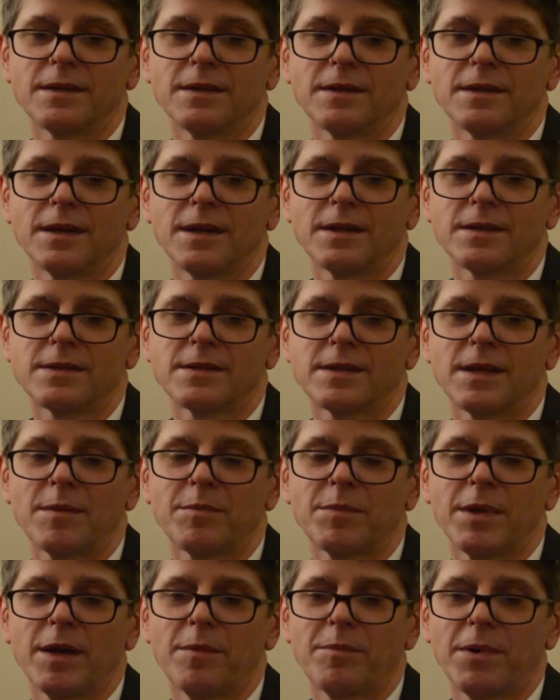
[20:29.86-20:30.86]
had
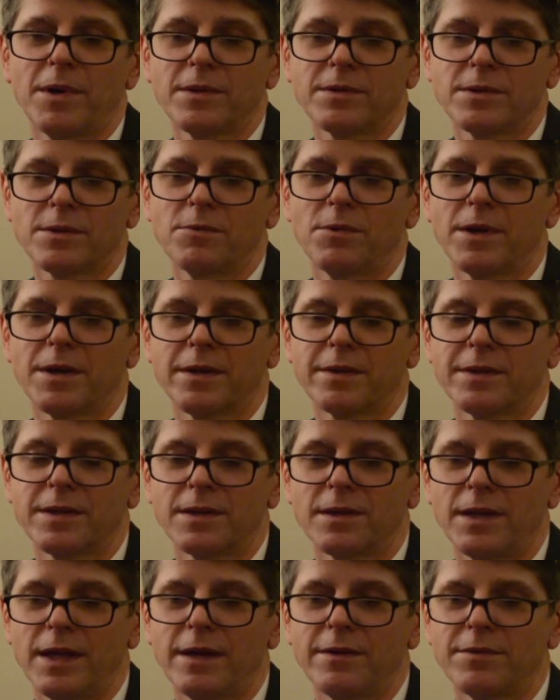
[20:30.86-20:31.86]
stepped up onto one of
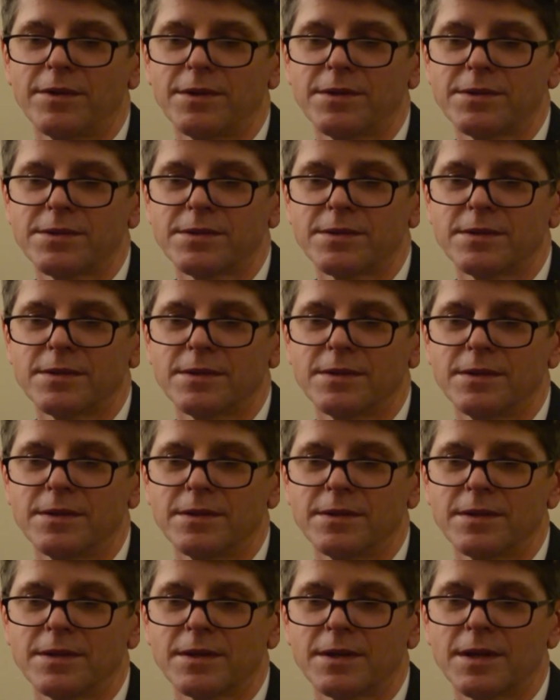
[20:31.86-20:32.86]
the levels
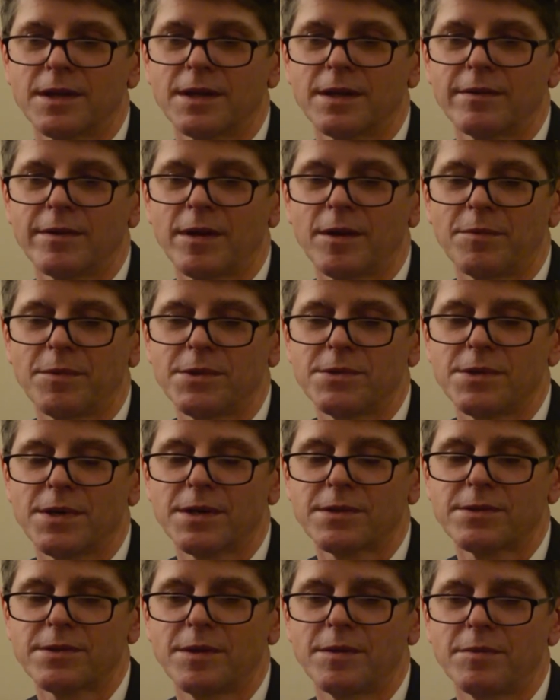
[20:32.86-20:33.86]
to kind of help
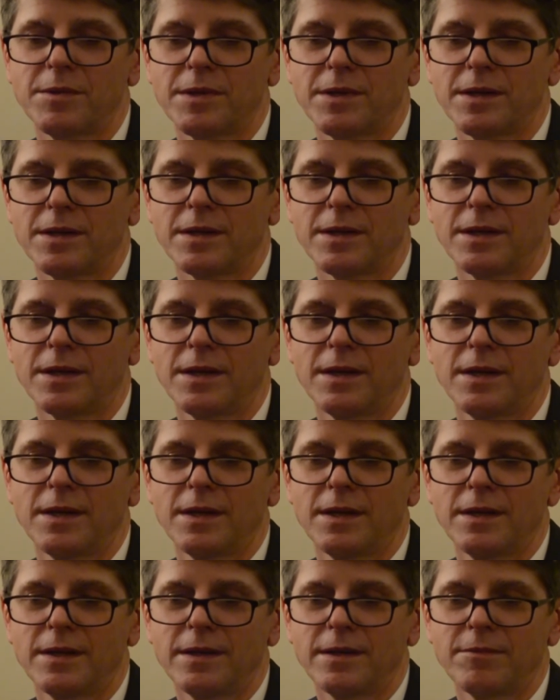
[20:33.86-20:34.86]
adjust someone, and
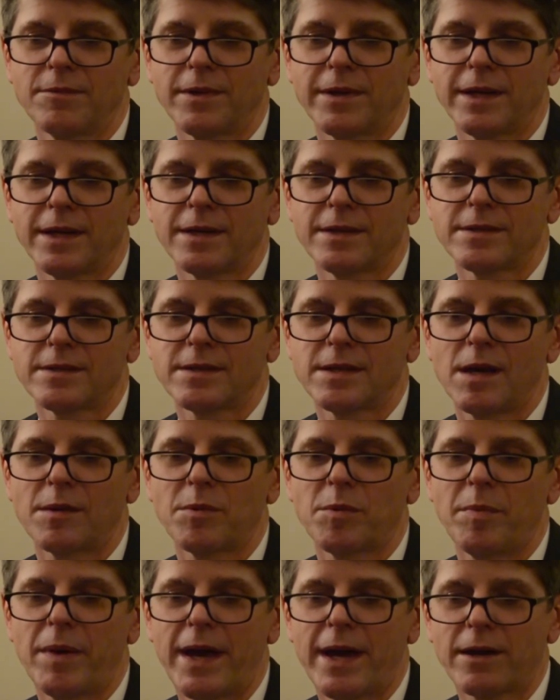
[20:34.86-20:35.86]
when I
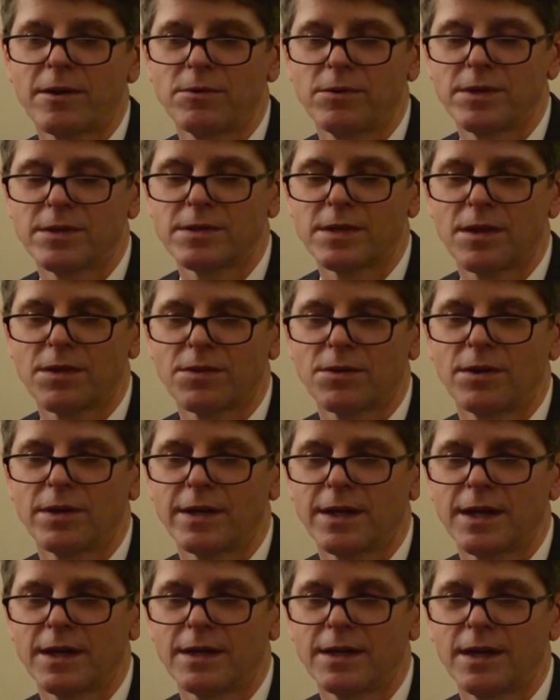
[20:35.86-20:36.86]
stepped backwards, I
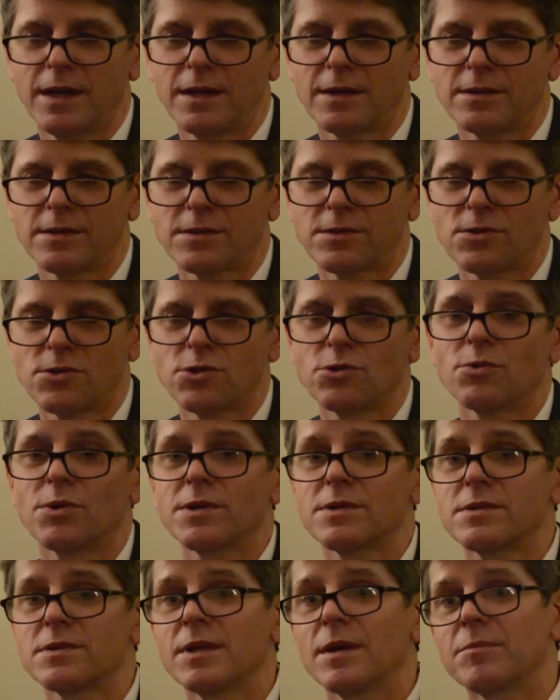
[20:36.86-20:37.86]
thought I had just a
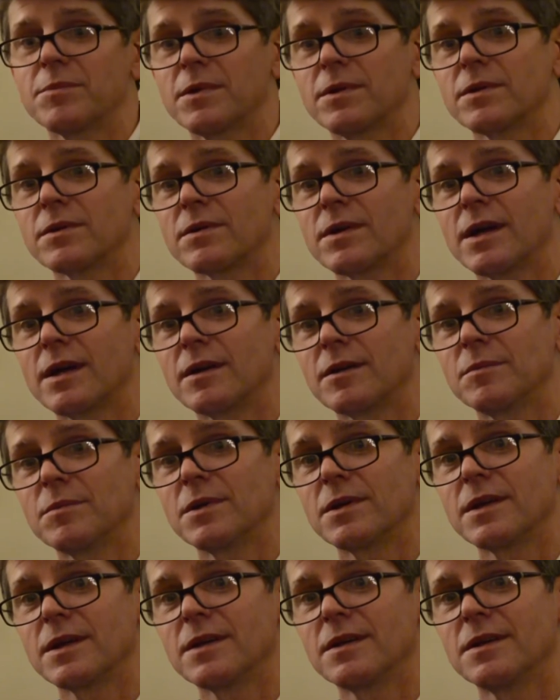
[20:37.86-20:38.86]
short step to the ground,
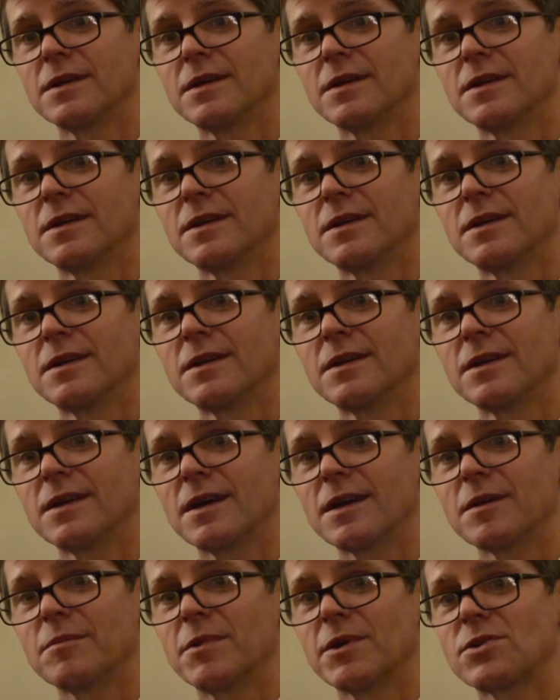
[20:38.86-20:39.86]
but I
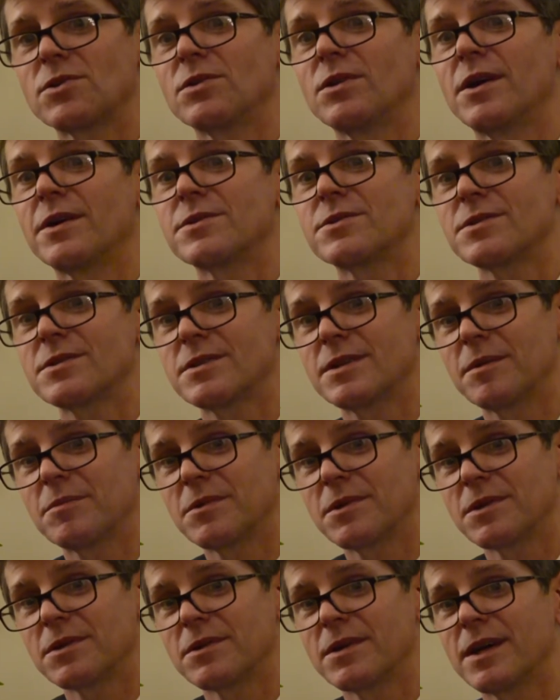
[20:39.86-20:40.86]
had a much larger step
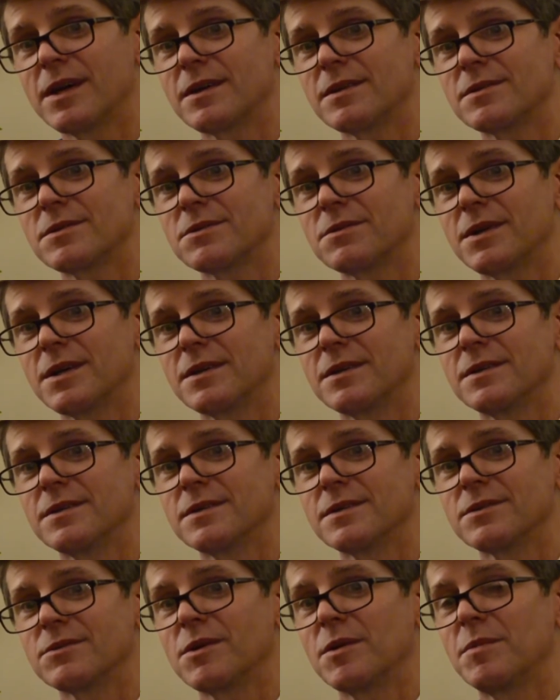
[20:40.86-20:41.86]
to the ground, so
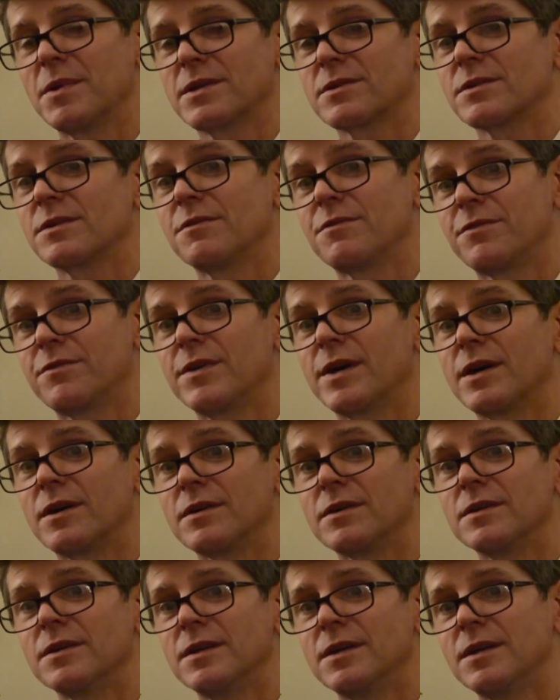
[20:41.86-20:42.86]
I basically
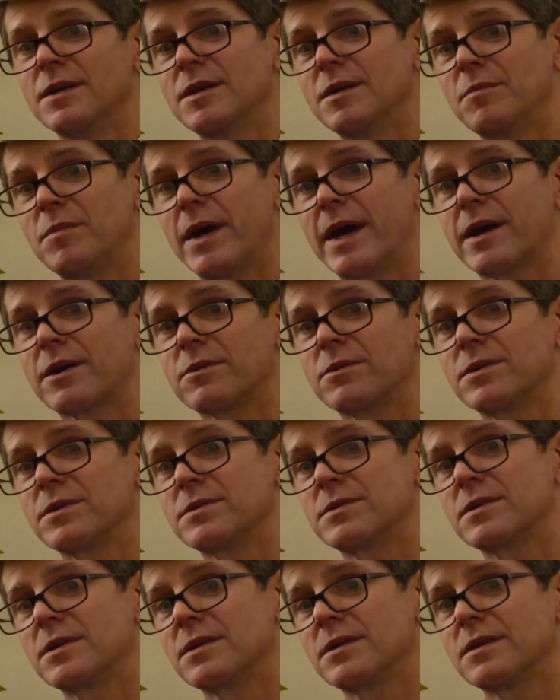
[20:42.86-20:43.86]
fell
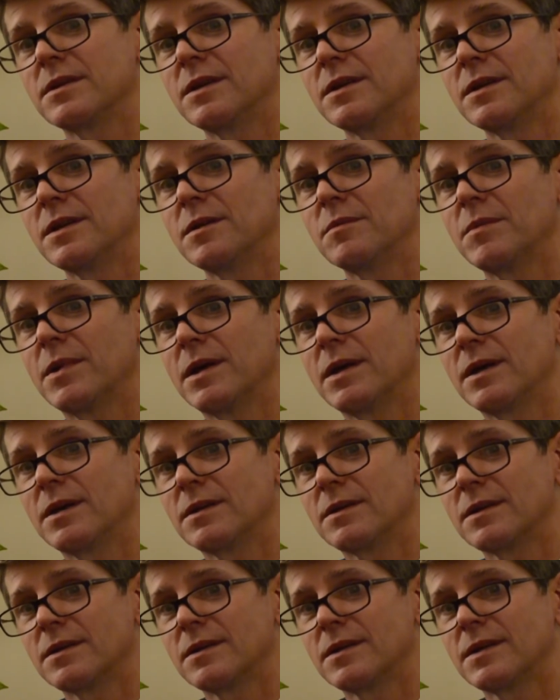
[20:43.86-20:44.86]
backwards and hit my head,